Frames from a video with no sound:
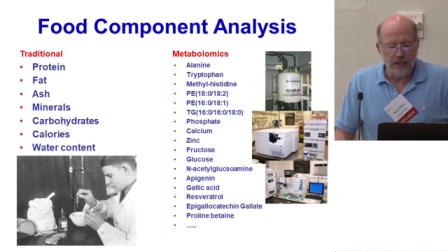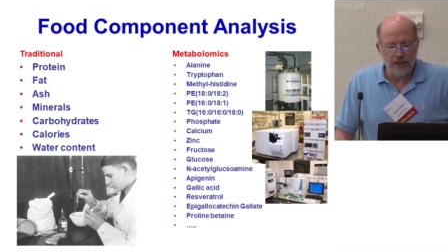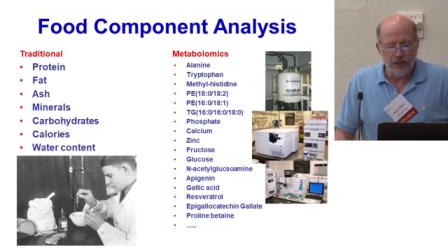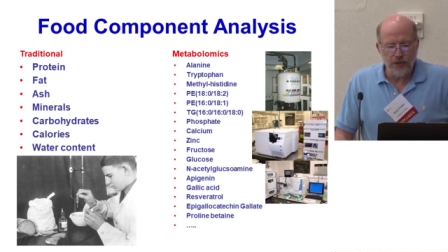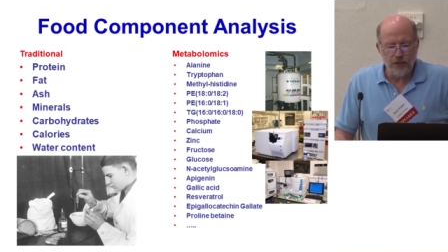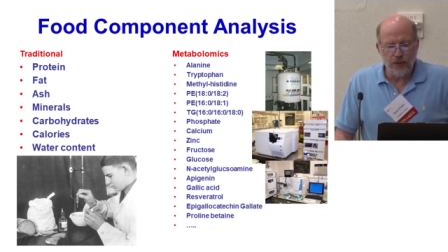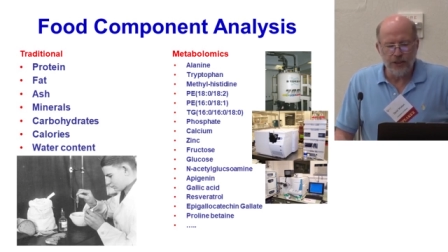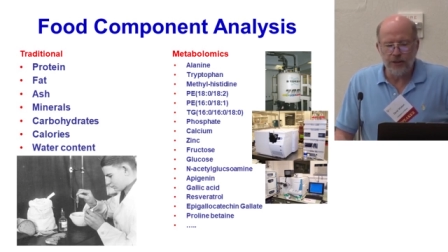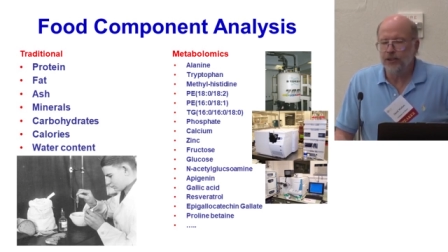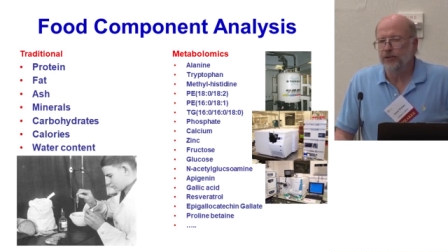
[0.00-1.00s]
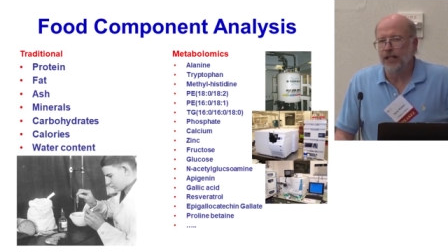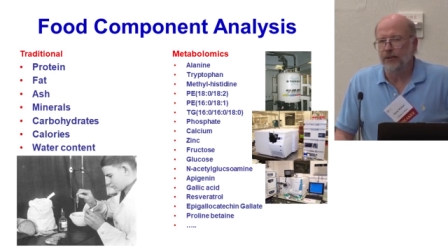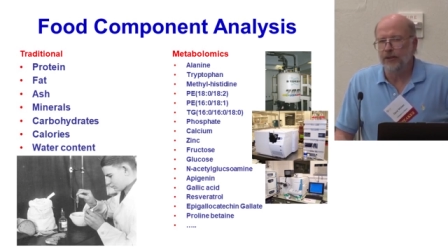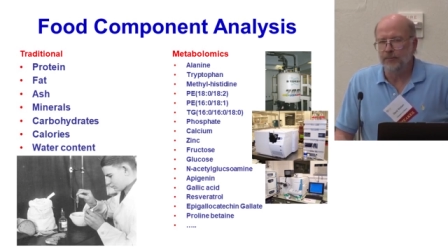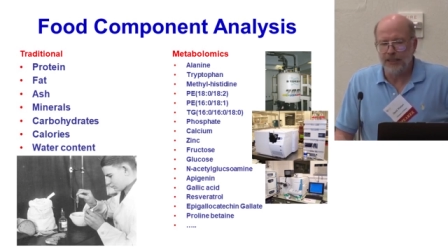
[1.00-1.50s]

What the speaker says: to what you can do now with